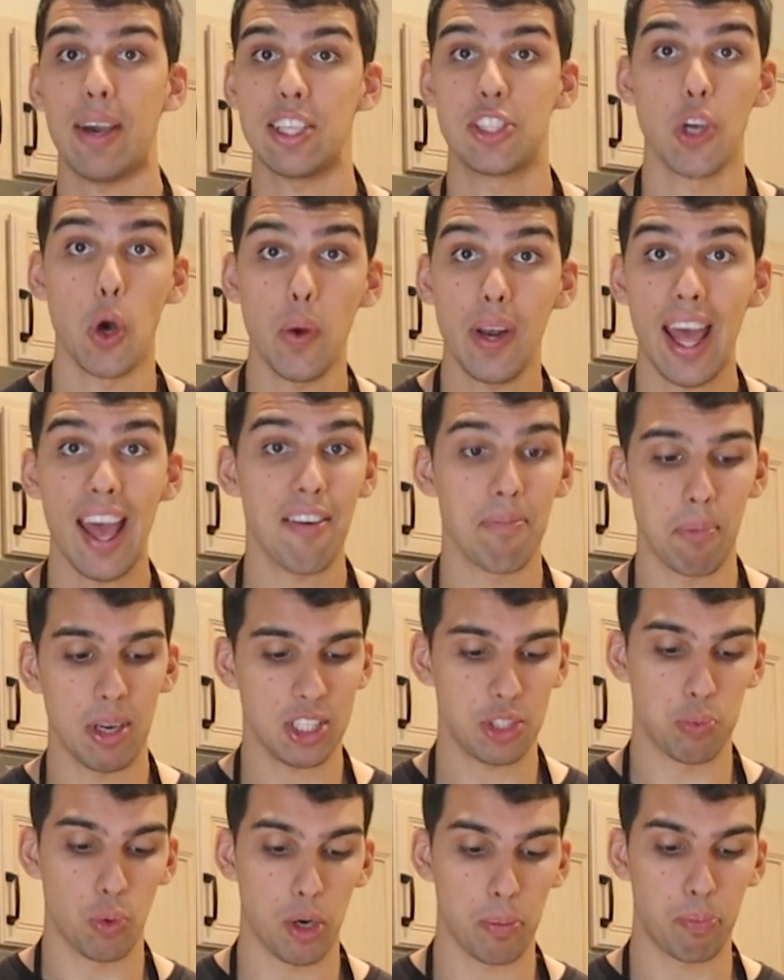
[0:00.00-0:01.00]
I don't have
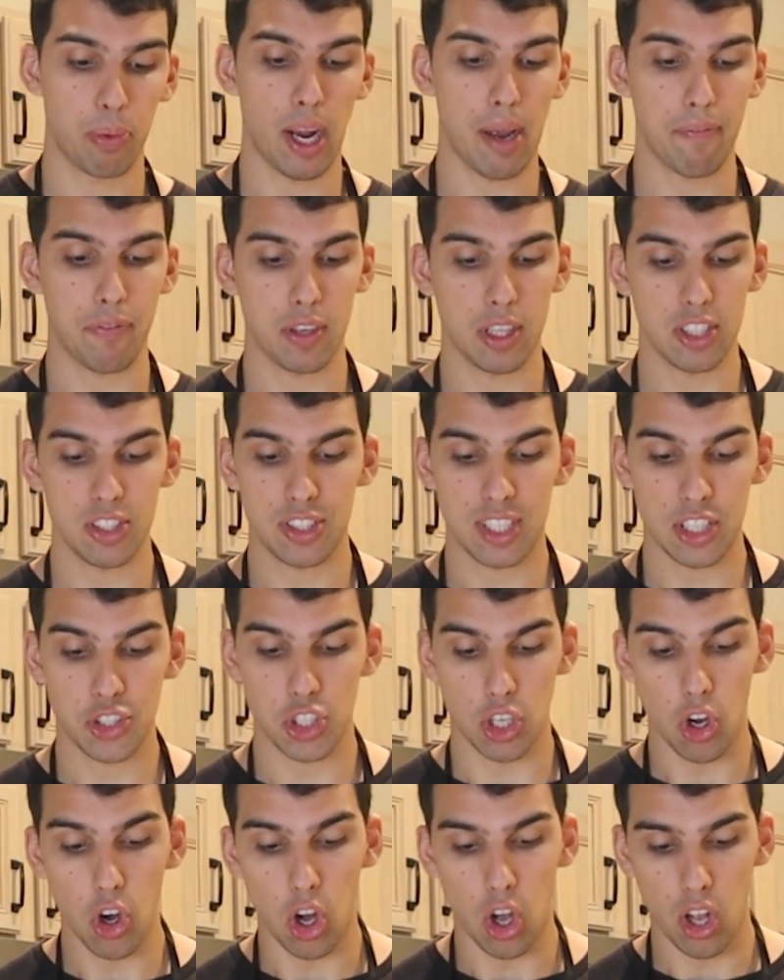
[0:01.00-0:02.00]
much more prep for this
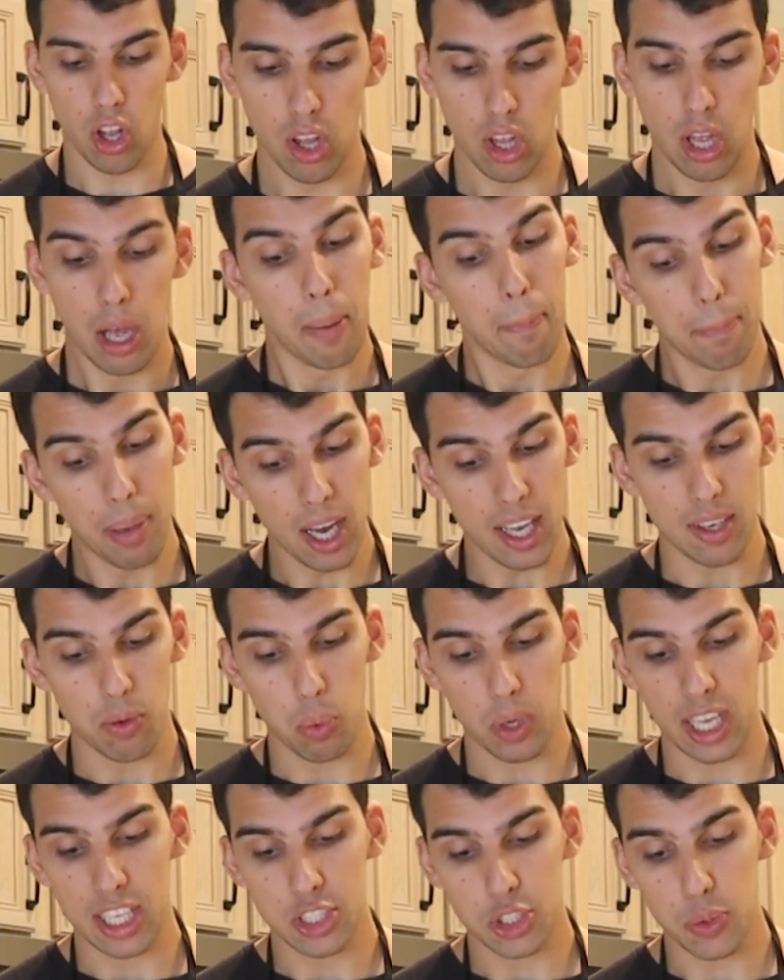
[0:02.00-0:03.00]
dish at all, but
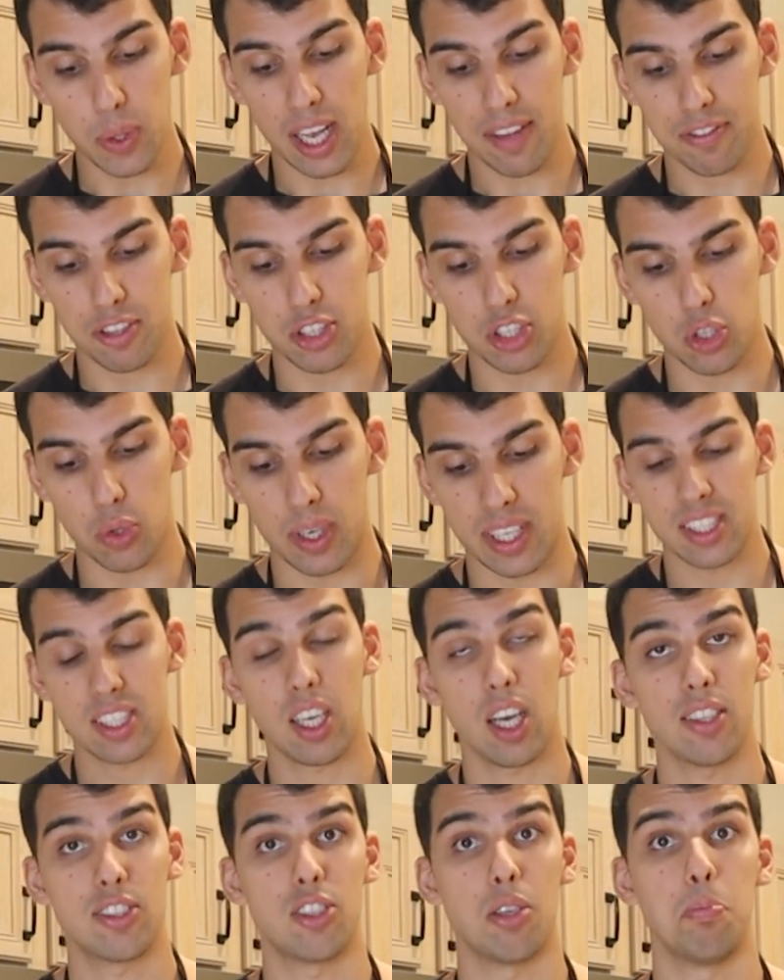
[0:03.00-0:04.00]
what I do have to do is
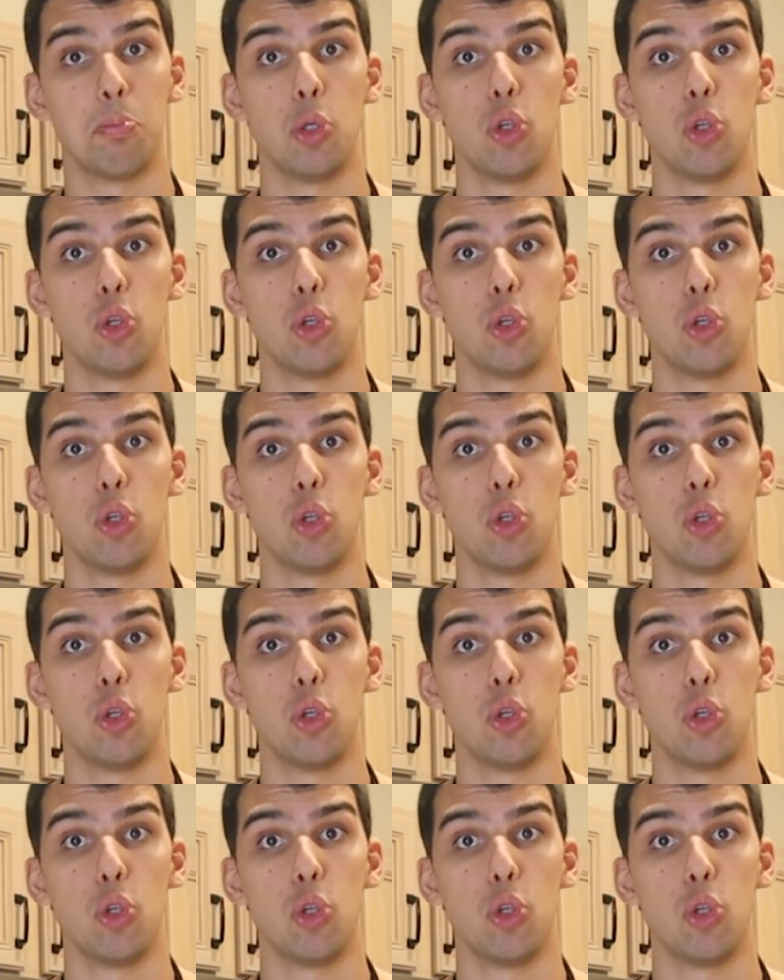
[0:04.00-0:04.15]
cut some